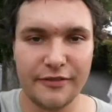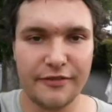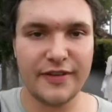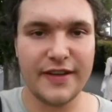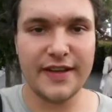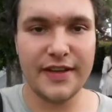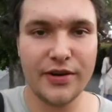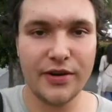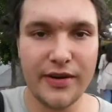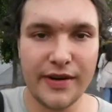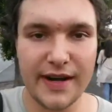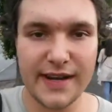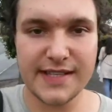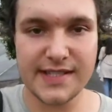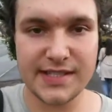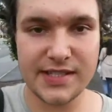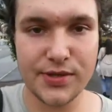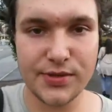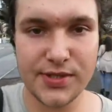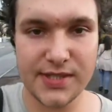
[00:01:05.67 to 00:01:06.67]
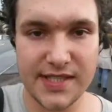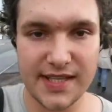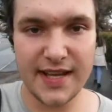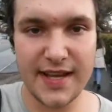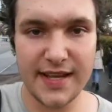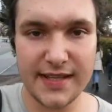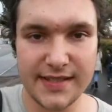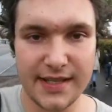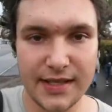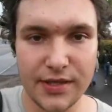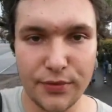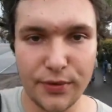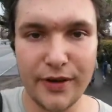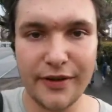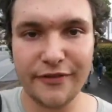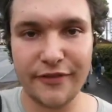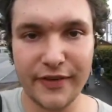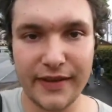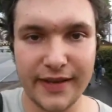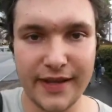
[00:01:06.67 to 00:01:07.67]
They are associated
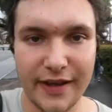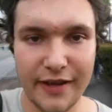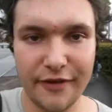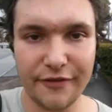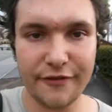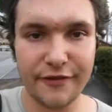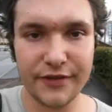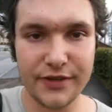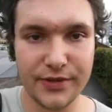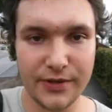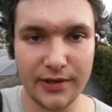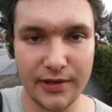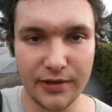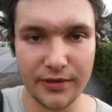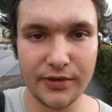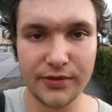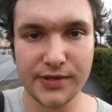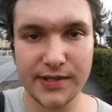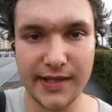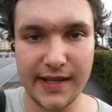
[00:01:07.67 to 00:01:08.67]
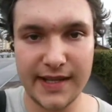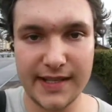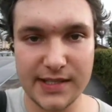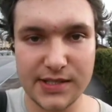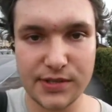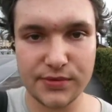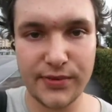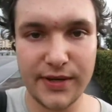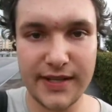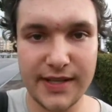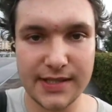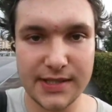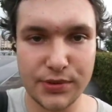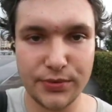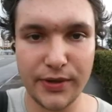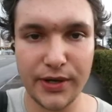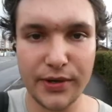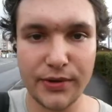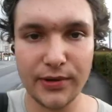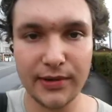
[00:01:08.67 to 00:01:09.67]
with a cathedral in Swedish
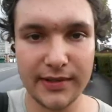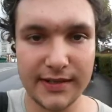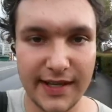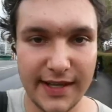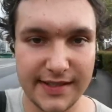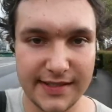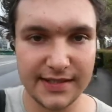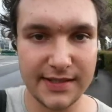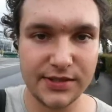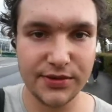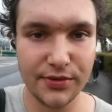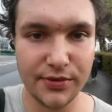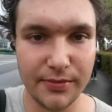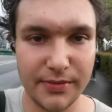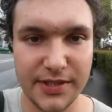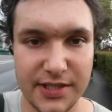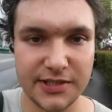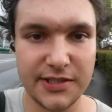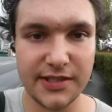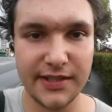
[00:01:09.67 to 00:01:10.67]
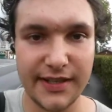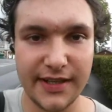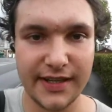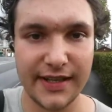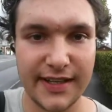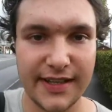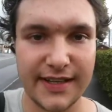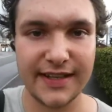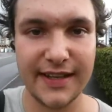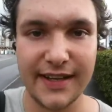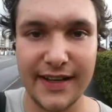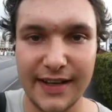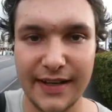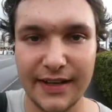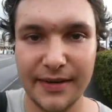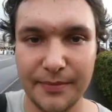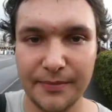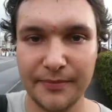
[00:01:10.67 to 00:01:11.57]
we call it Domkyrka.